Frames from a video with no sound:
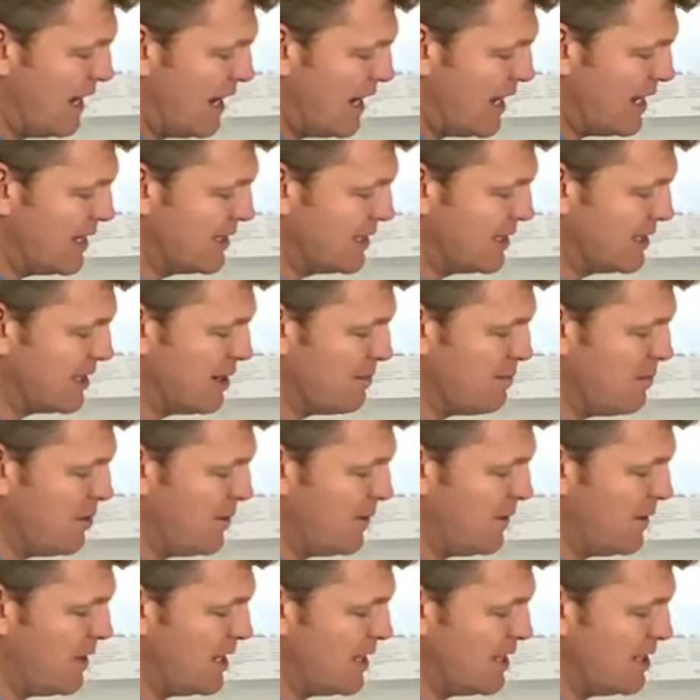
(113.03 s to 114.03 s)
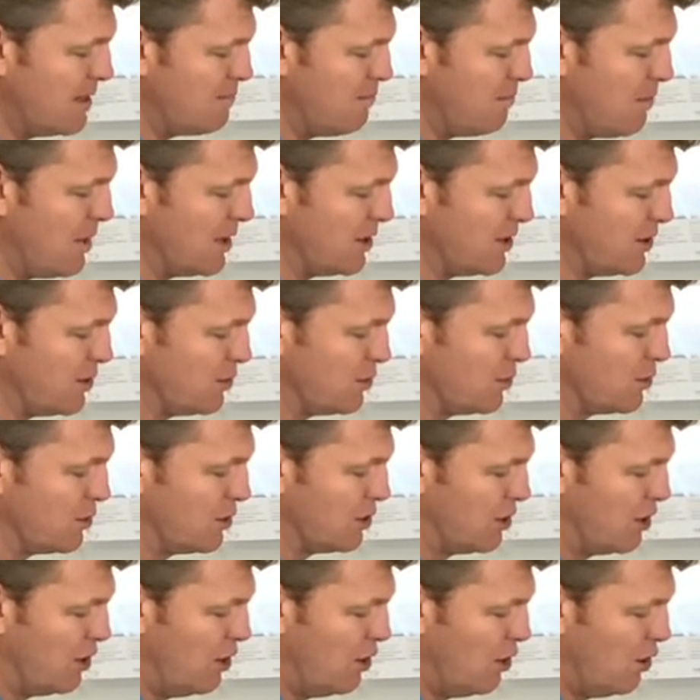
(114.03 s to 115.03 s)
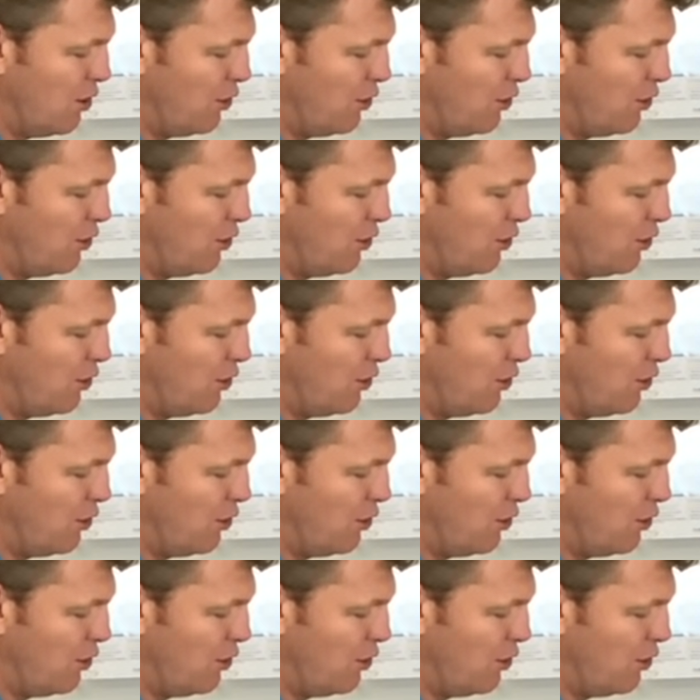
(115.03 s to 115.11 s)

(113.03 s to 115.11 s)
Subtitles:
is some of these muscles